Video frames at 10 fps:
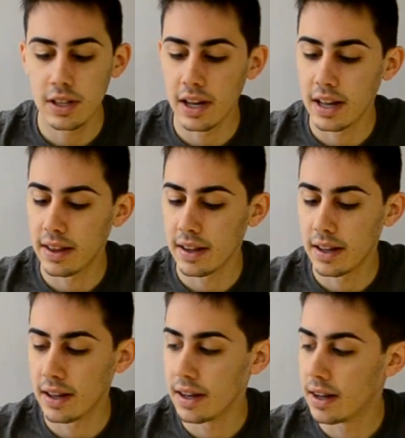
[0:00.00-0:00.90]
and
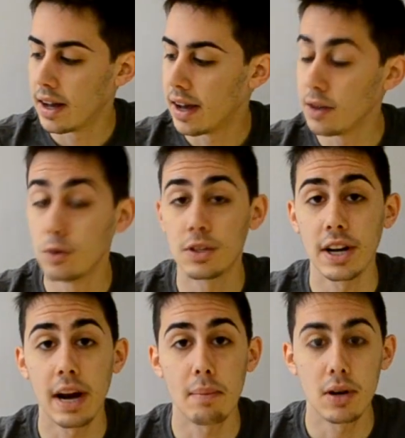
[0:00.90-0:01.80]
I use
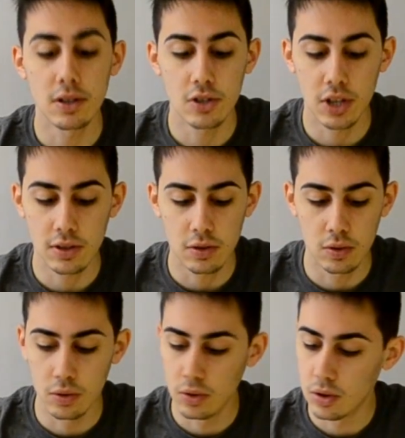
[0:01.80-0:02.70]
an hammer just
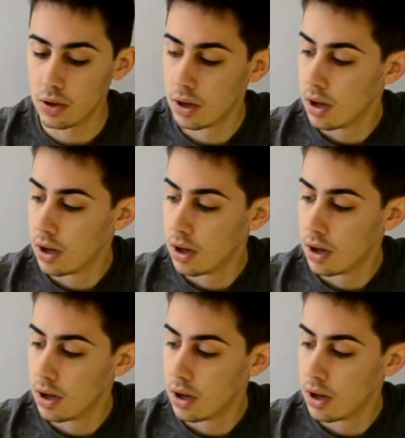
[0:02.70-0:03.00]
to